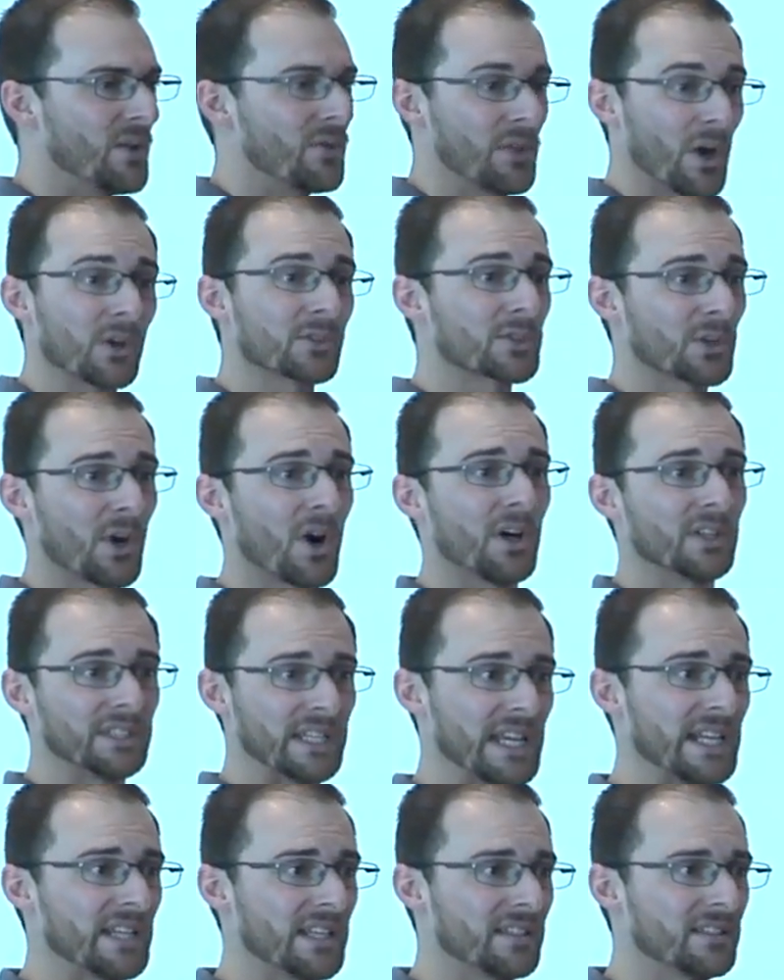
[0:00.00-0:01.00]
Those are all
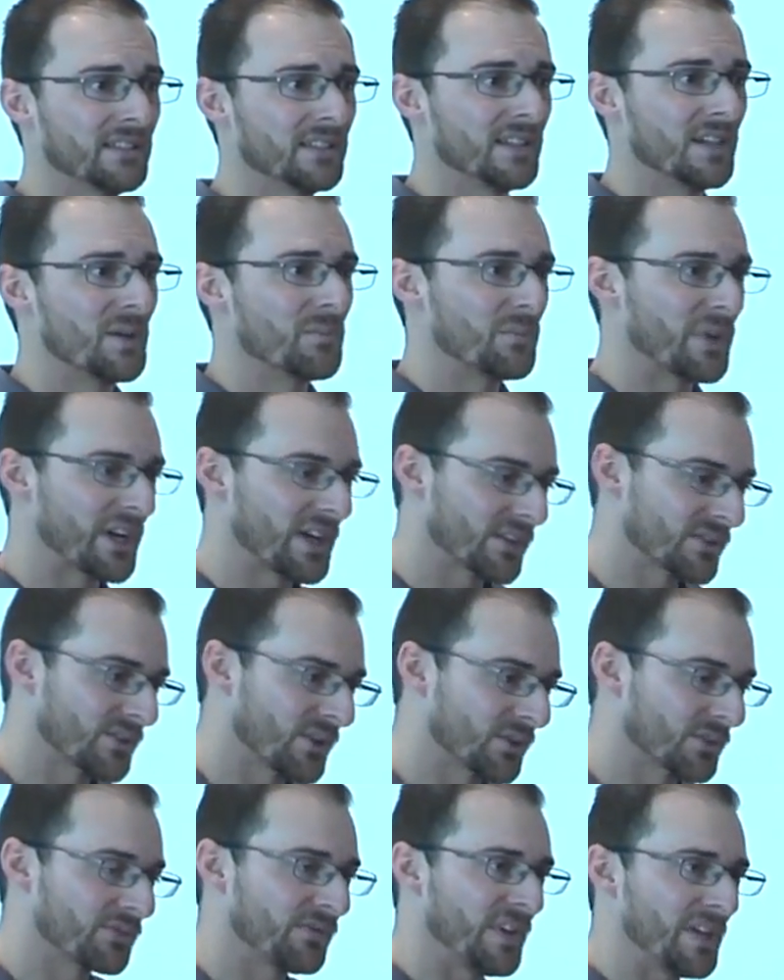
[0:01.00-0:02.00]
needed because
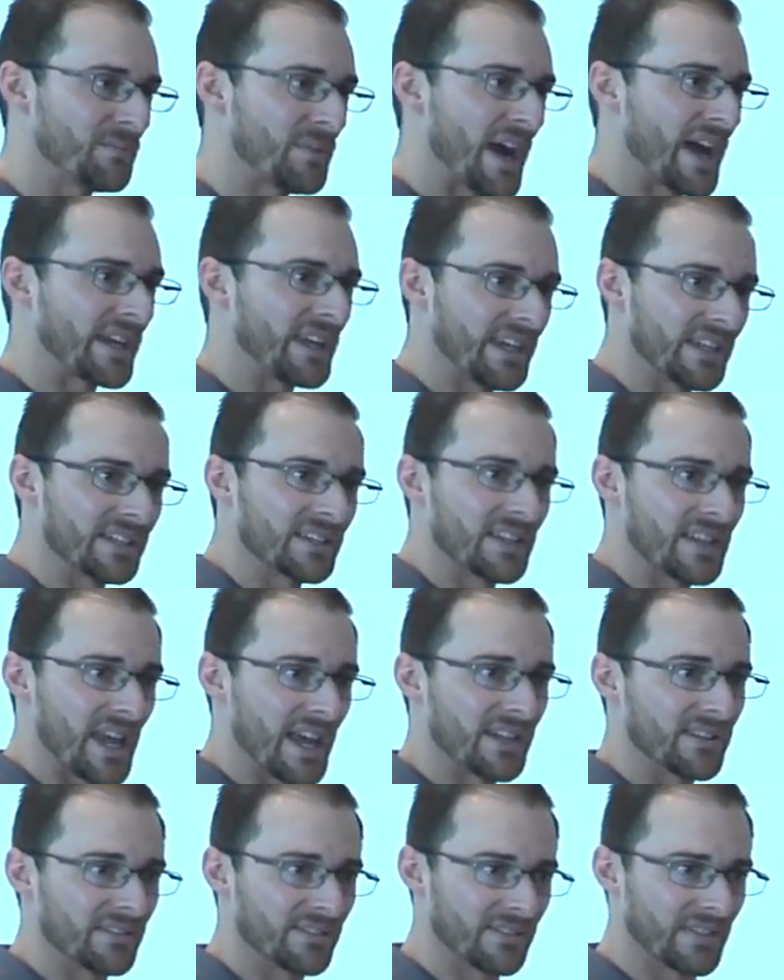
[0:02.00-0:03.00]
those feed back into
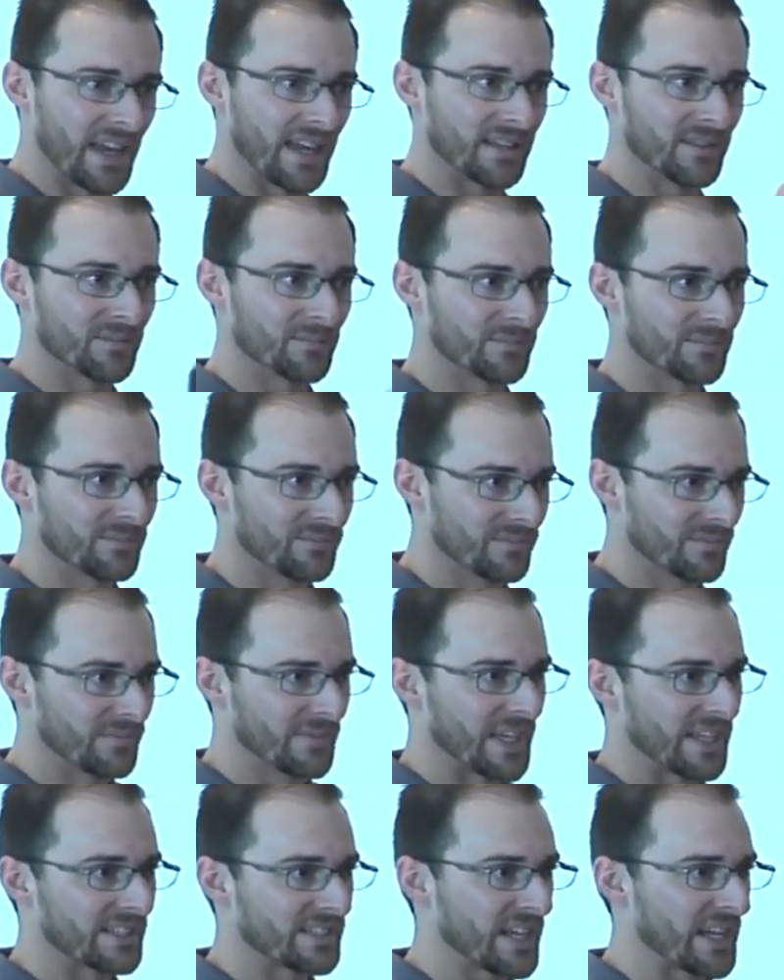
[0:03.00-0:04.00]
that, that,
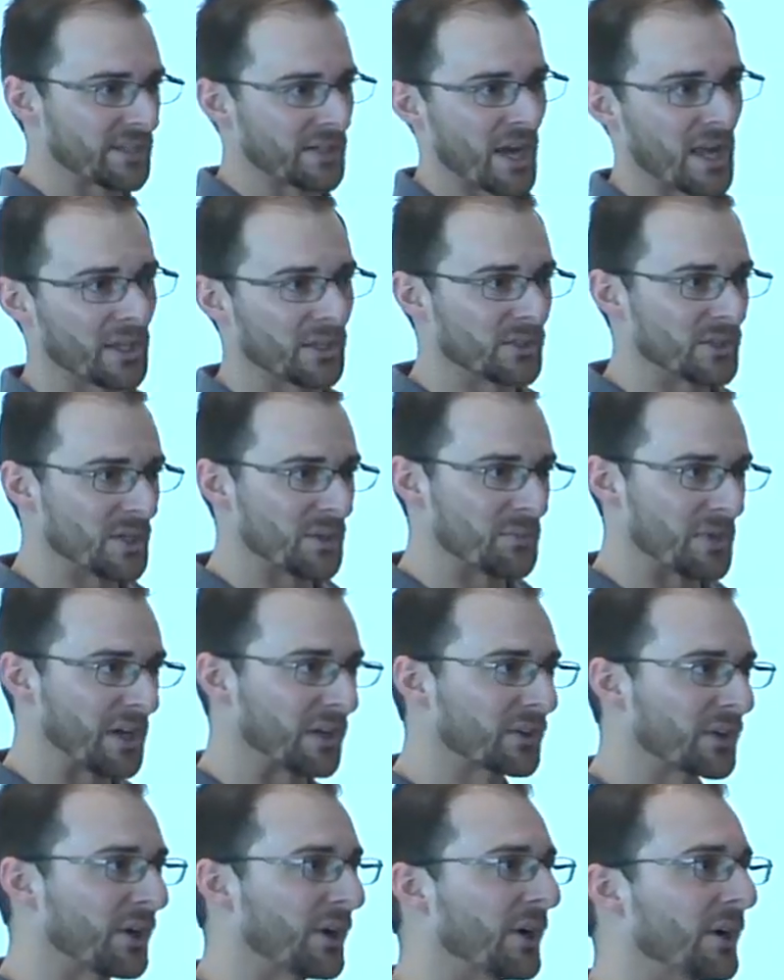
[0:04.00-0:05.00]
that technology
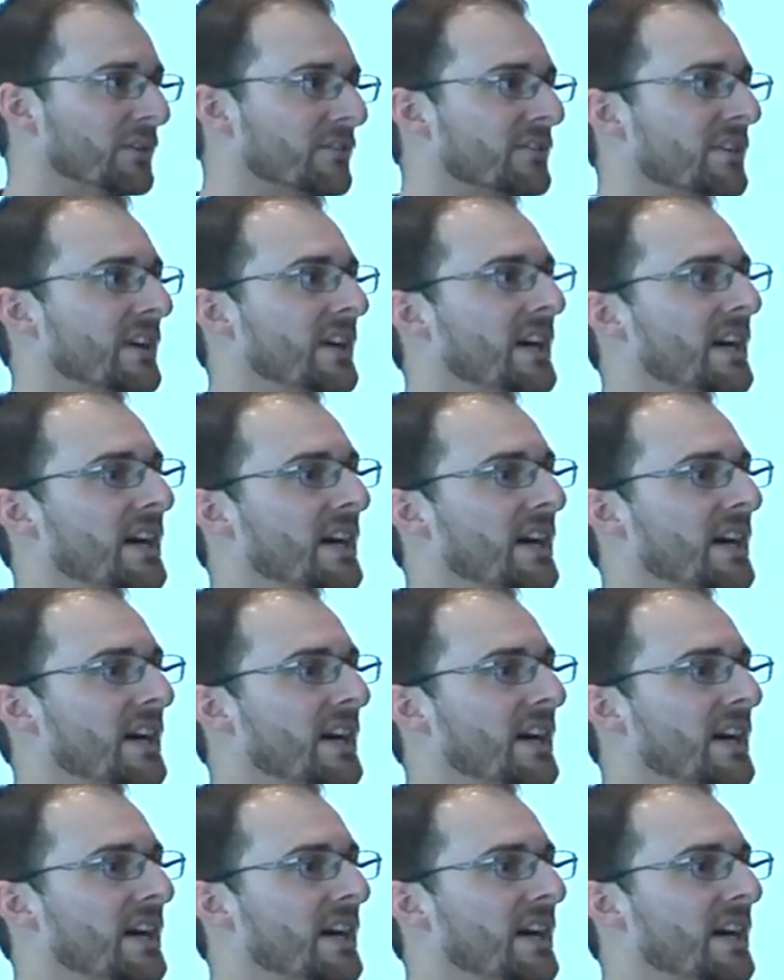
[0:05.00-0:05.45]
bell curve.